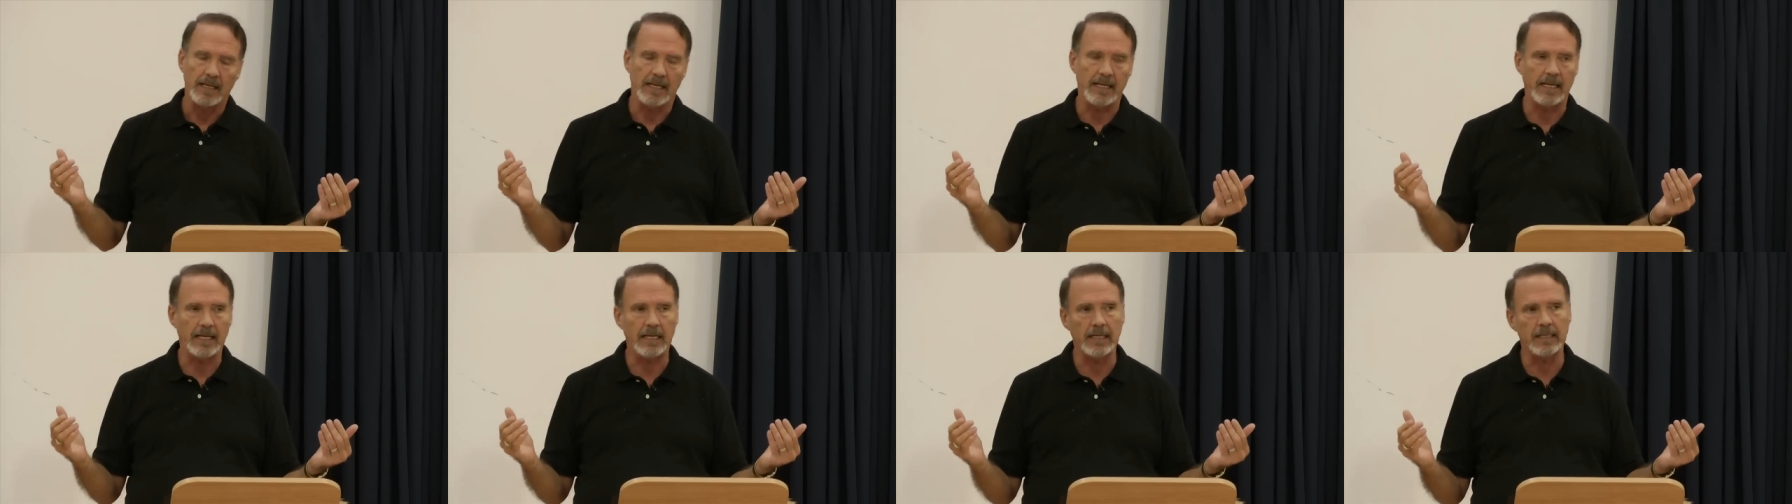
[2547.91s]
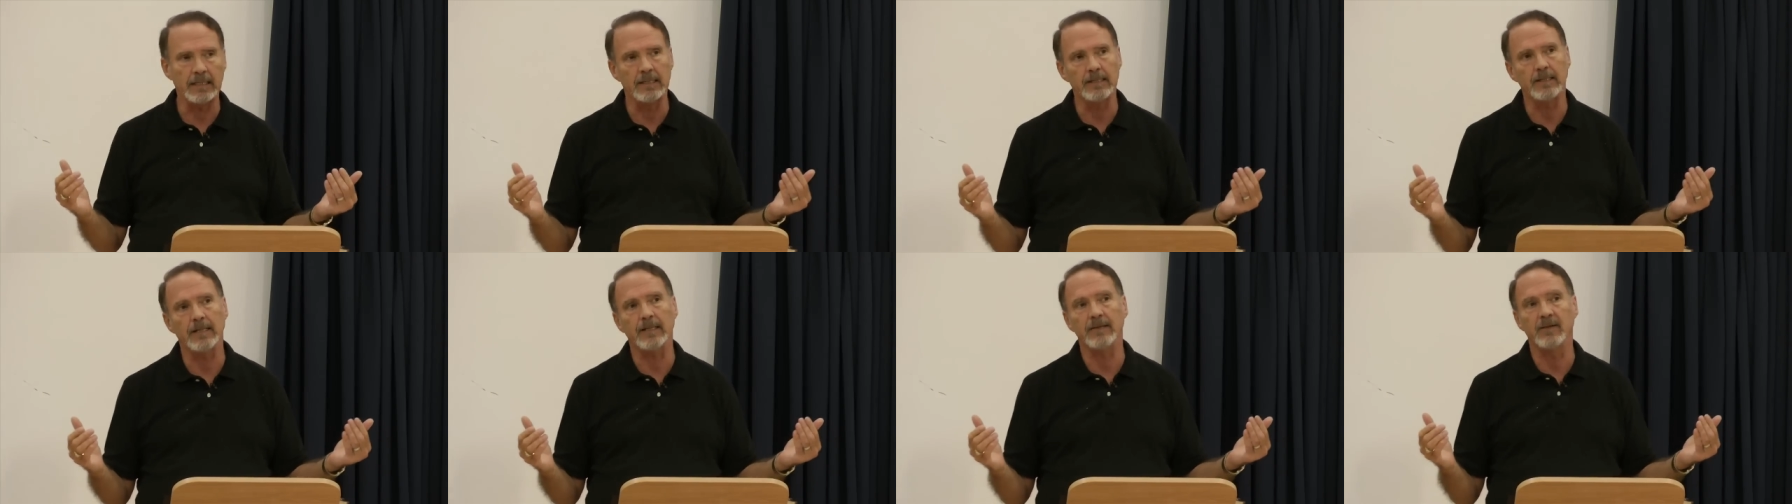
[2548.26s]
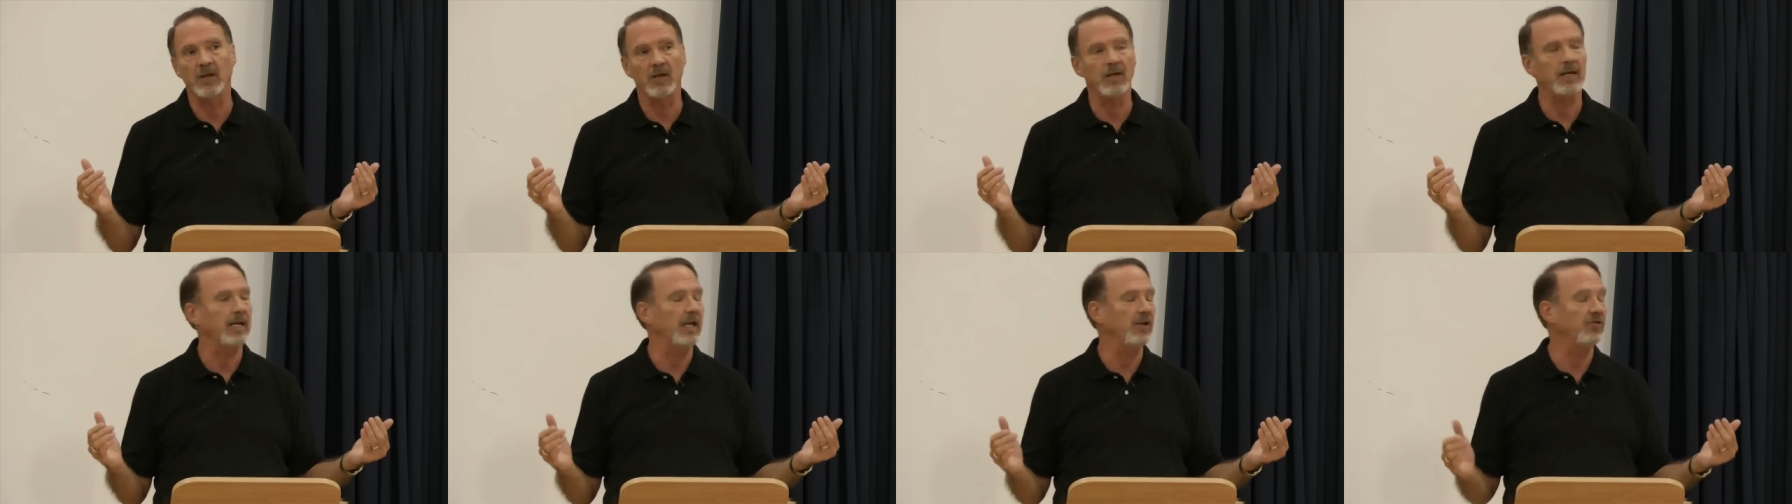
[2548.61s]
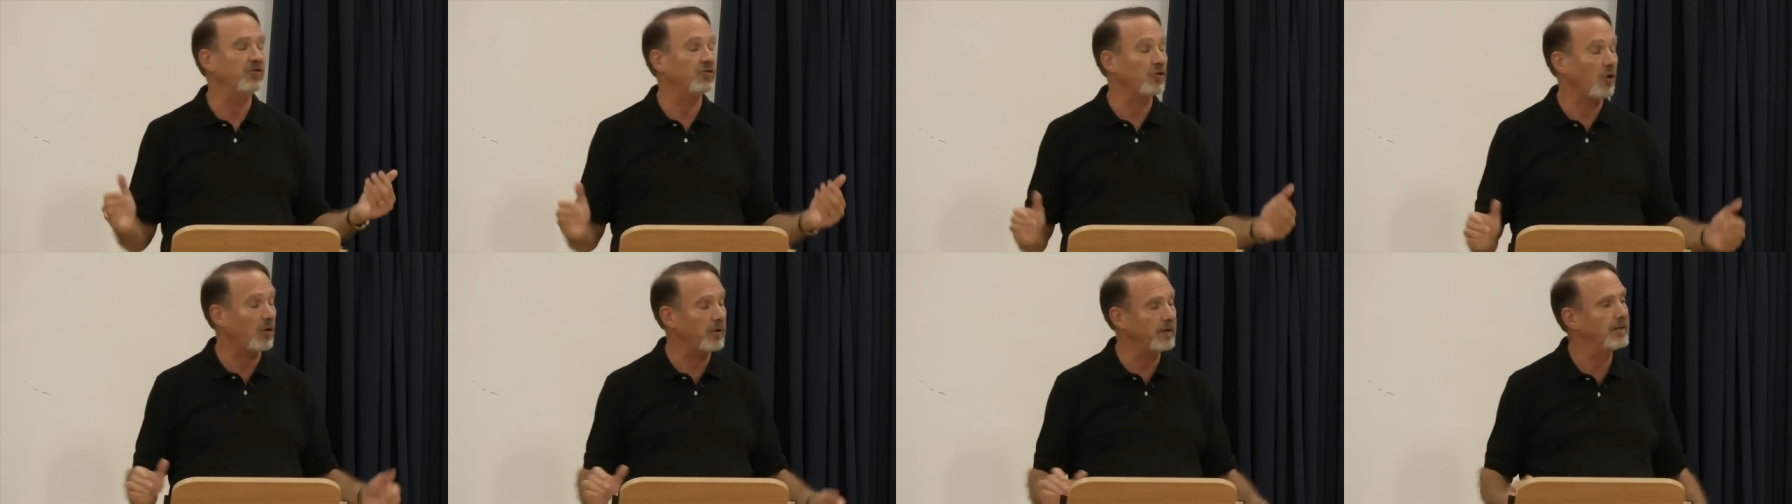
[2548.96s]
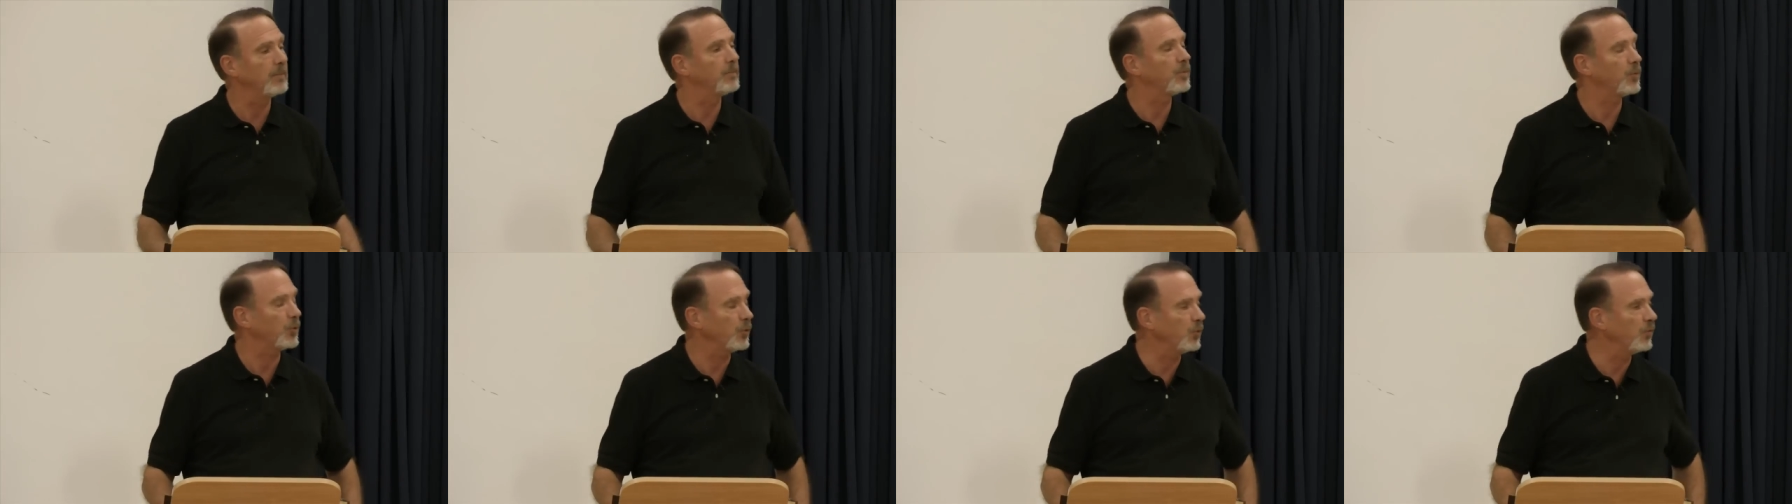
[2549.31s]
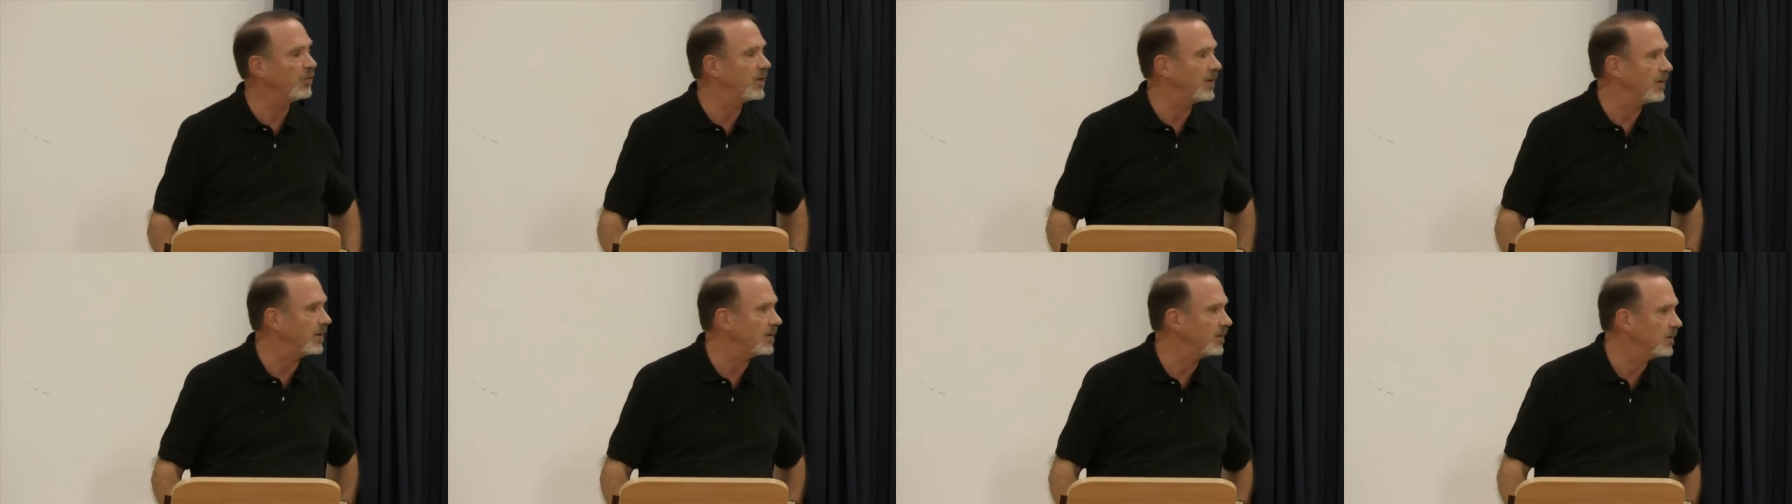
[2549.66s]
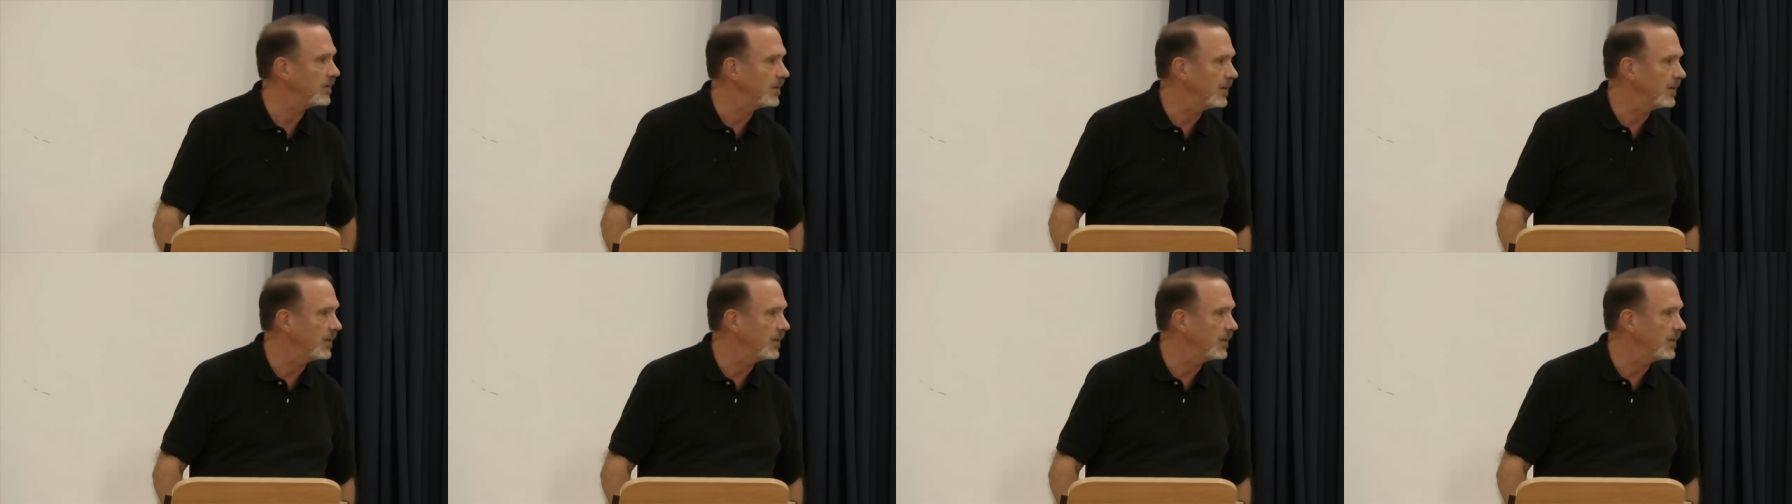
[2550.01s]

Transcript: And it started improving.